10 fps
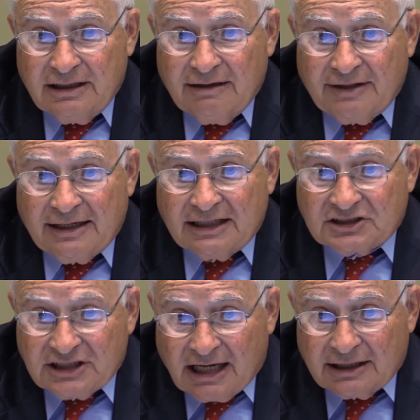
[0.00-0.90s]
then
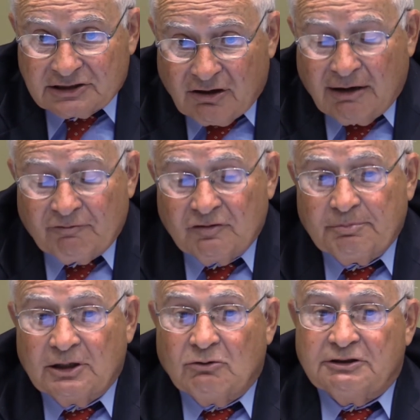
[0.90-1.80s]
it's not as harmful
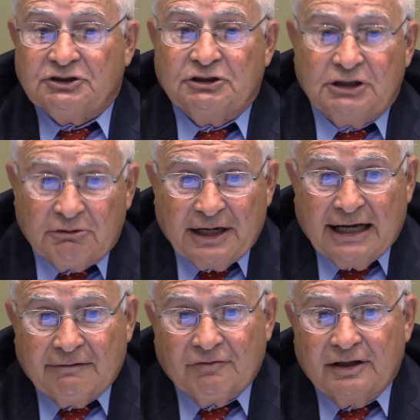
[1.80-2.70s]
because you don't
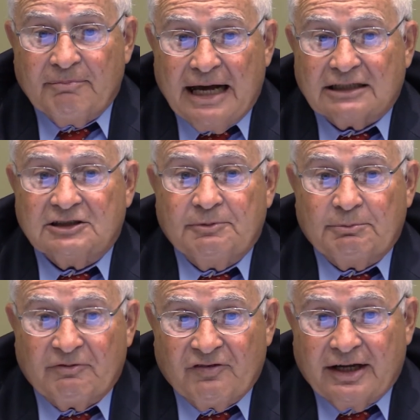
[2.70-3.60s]
have the
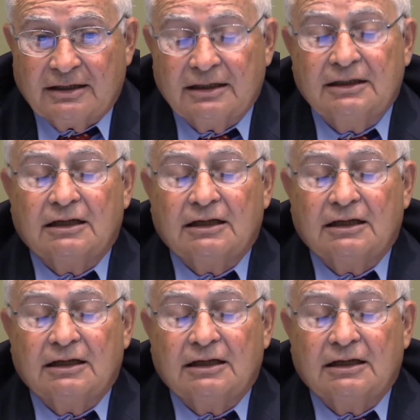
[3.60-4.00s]
maximum effect